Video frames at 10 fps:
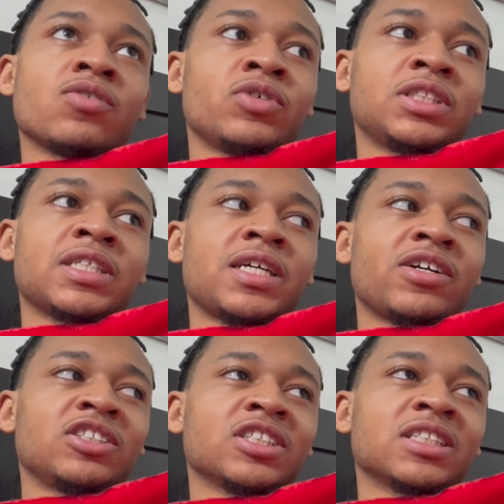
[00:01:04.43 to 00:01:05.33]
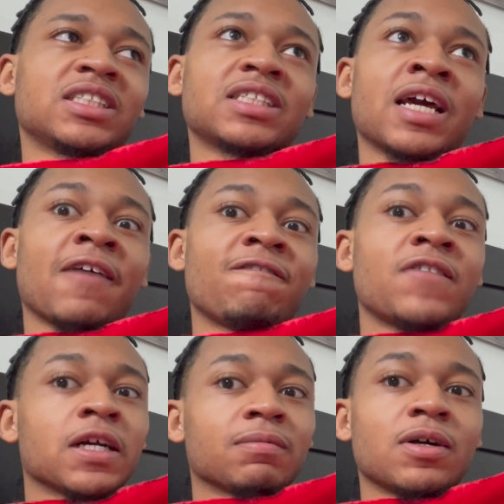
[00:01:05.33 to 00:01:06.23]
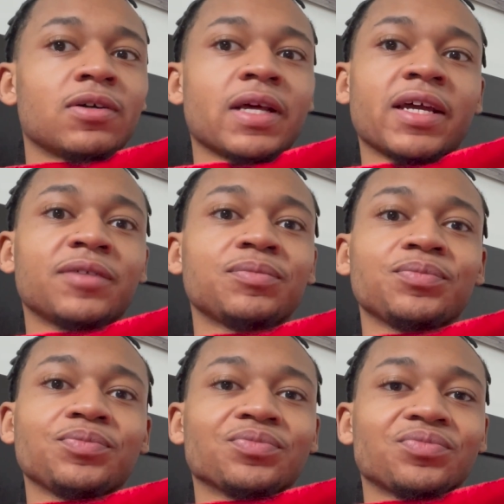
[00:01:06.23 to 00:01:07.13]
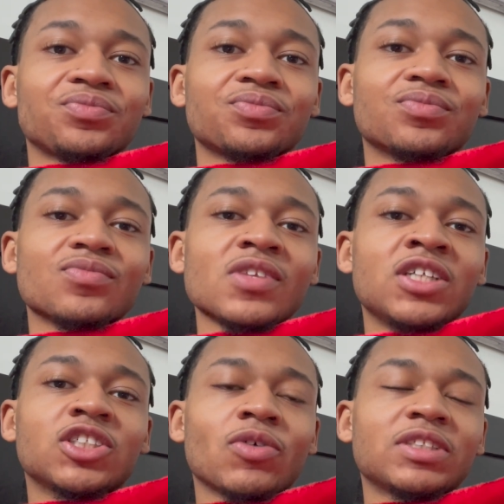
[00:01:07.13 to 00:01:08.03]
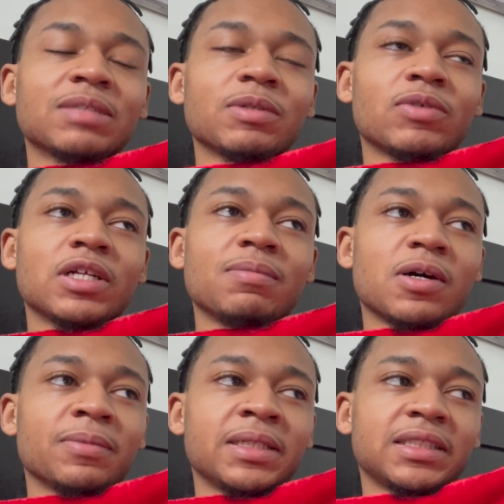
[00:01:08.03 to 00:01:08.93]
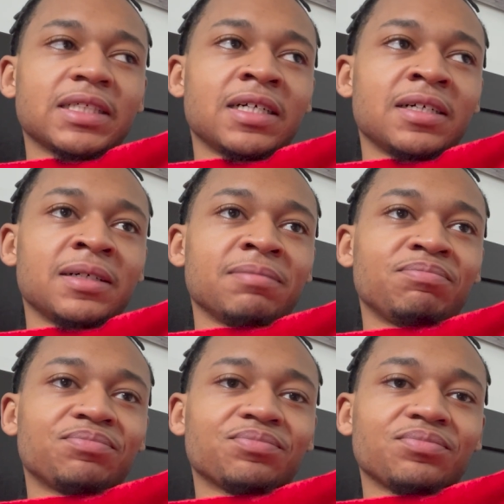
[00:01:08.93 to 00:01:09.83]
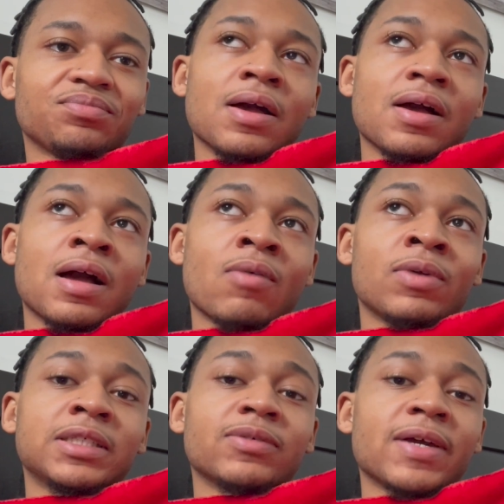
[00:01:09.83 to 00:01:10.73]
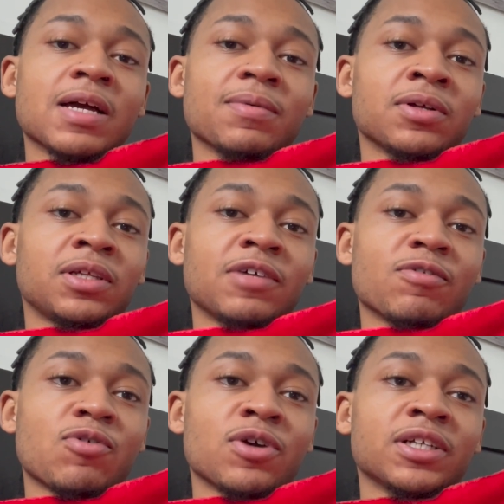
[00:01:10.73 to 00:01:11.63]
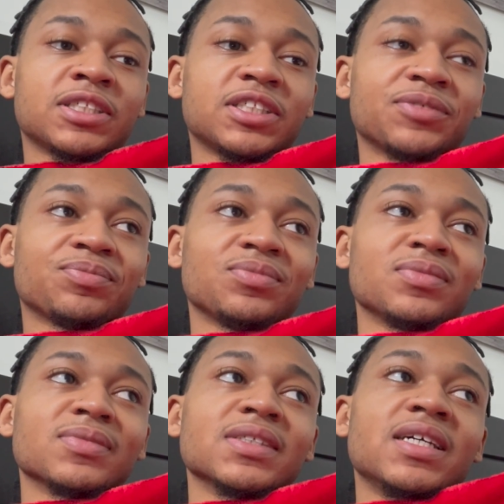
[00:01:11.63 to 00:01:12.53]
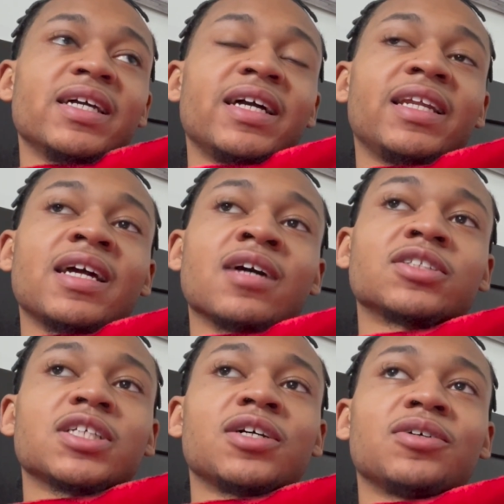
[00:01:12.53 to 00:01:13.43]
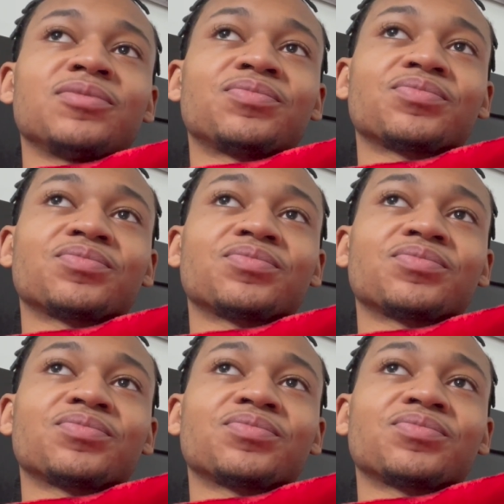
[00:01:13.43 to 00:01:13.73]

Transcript: going to sit here and just say, fuck my whole day. So it's simply one of them moments. Um, I wanted to wake up early, of course. And then also,